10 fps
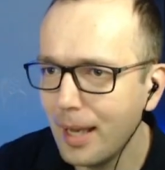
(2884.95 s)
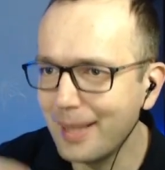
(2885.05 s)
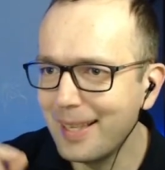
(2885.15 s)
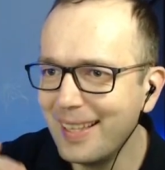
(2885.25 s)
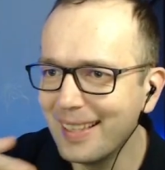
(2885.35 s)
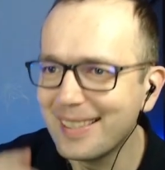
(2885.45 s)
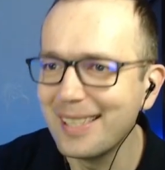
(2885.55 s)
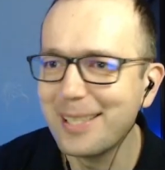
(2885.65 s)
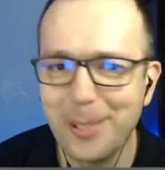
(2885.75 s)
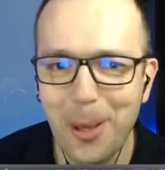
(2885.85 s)
I think this
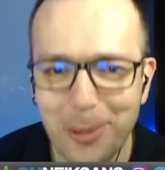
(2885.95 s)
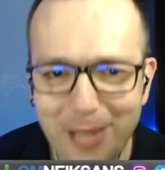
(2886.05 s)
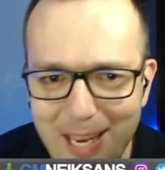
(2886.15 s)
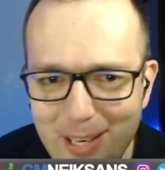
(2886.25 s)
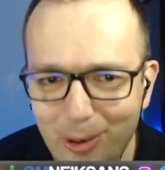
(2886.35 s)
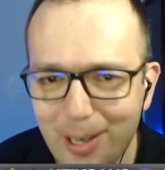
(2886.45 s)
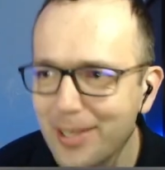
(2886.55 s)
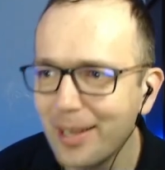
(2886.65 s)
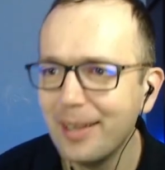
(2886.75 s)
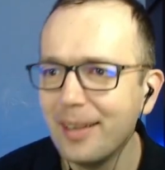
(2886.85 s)
is so
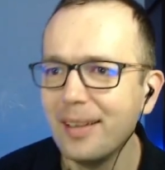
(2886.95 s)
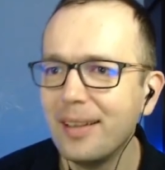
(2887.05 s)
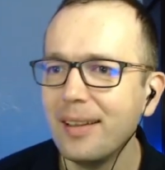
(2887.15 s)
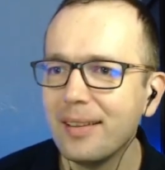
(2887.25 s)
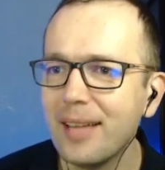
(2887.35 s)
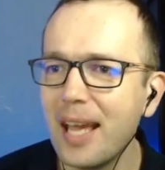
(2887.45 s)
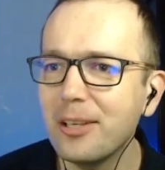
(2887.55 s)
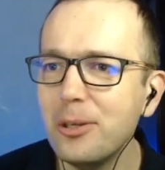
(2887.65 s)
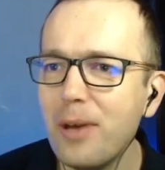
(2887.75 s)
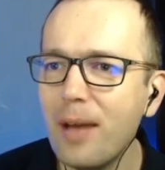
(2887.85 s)
dangerous. Thank
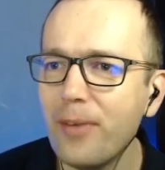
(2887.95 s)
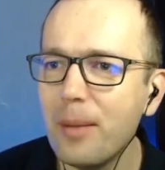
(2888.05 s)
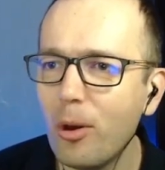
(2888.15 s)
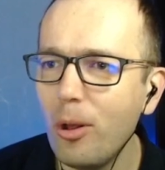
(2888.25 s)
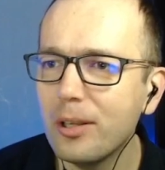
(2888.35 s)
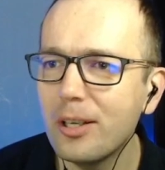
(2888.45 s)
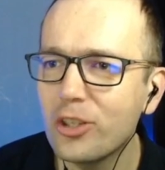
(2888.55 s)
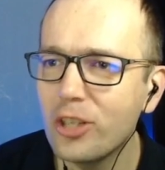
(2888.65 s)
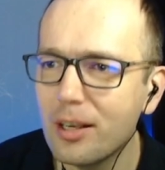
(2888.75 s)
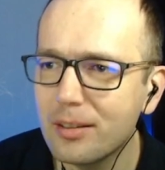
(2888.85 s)
you, FM Holger
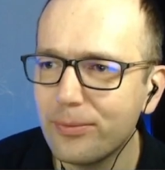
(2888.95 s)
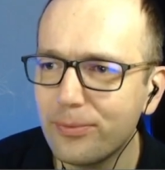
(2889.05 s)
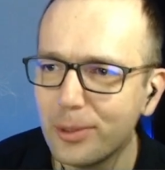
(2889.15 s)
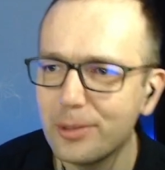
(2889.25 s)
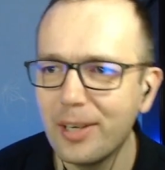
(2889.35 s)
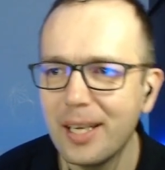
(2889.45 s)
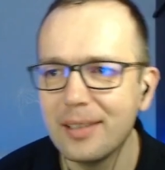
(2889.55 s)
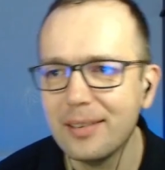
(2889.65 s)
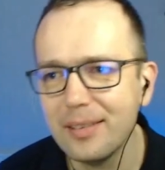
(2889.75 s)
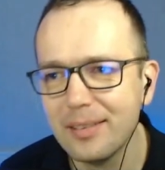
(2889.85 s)
Sharp, for the
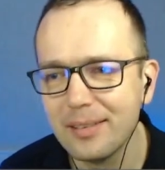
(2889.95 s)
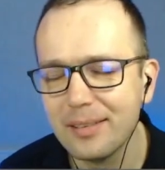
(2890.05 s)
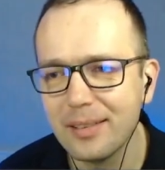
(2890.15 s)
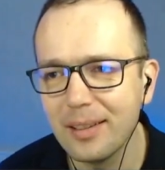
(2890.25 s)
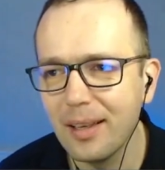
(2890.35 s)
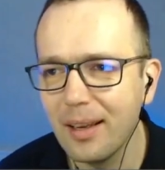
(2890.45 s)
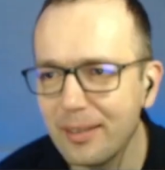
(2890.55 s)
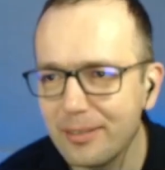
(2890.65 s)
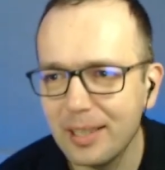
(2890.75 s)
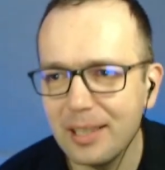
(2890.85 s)
raid.
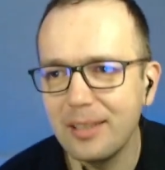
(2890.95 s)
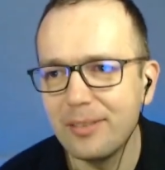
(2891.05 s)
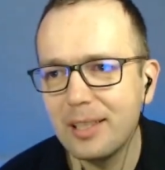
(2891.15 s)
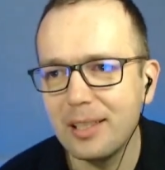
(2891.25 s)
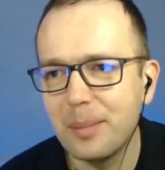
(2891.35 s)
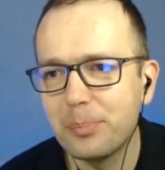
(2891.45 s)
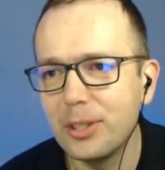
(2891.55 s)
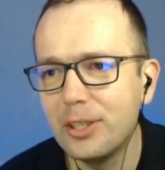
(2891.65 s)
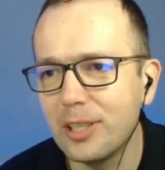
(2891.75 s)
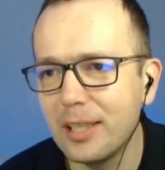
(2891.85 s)
Really
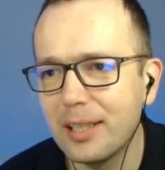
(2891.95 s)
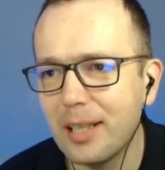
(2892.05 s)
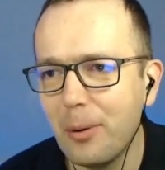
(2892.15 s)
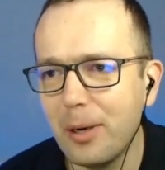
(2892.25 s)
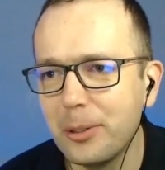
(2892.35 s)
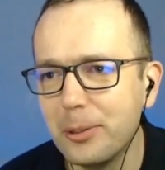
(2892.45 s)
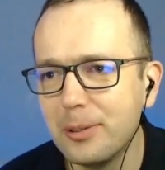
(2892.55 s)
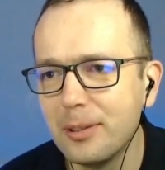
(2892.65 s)
appreciate it. How are you?